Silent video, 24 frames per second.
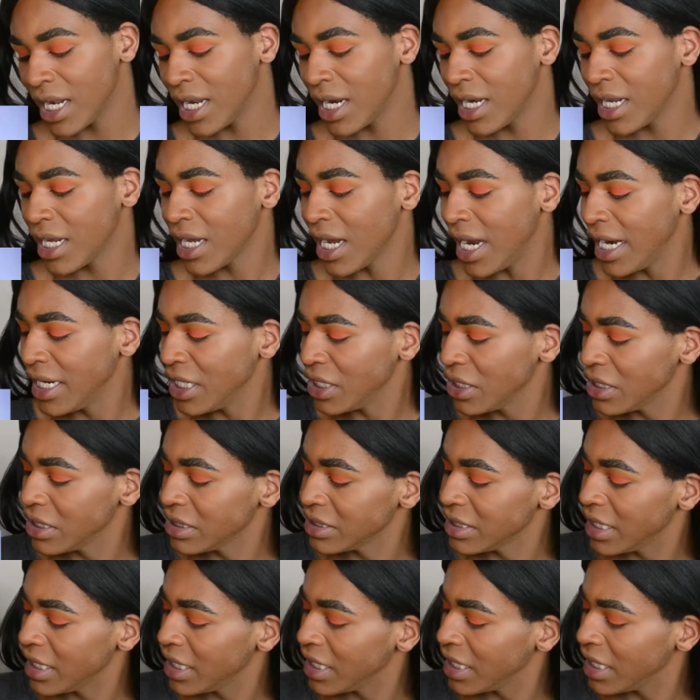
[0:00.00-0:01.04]
and it kind of looks
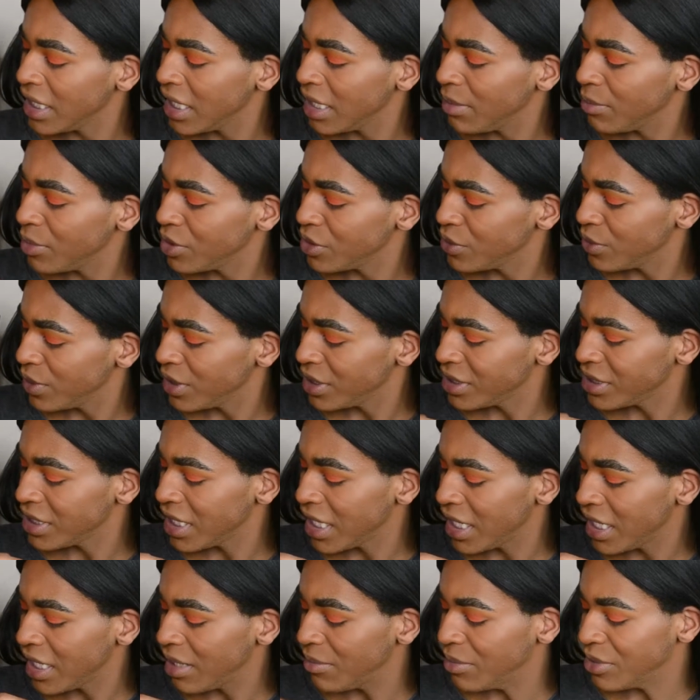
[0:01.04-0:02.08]
like an in-between
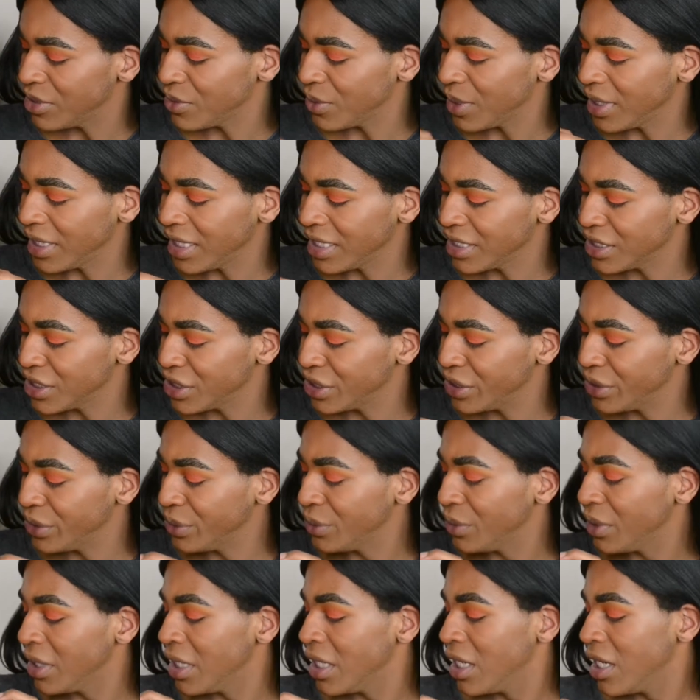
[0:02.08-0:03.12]
shade in between these
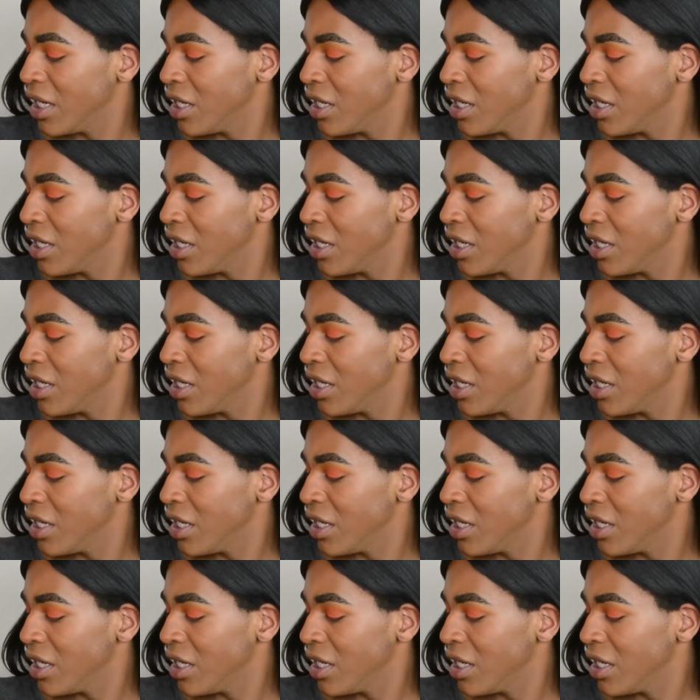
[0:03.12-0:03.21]
two.